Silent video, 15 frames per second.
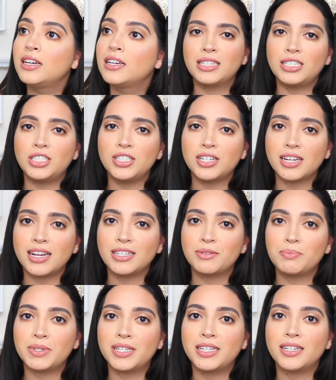This year has
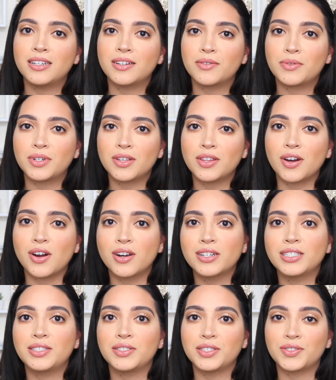been one of the
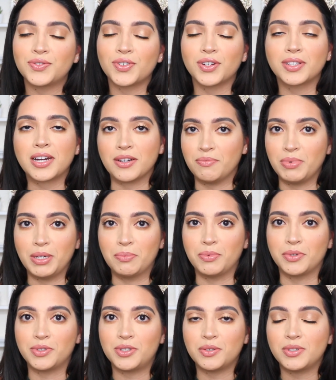hardest years for a lot of
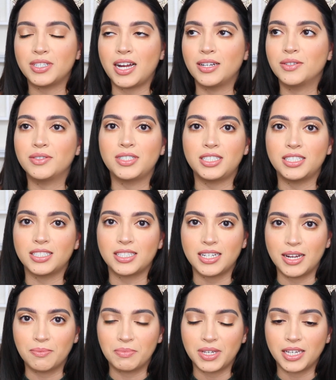people, so I know it's just
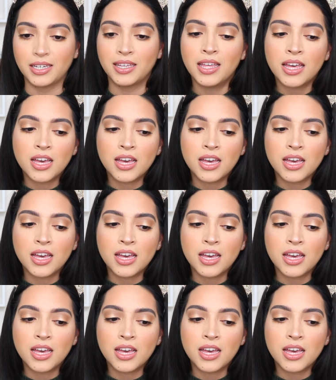not me.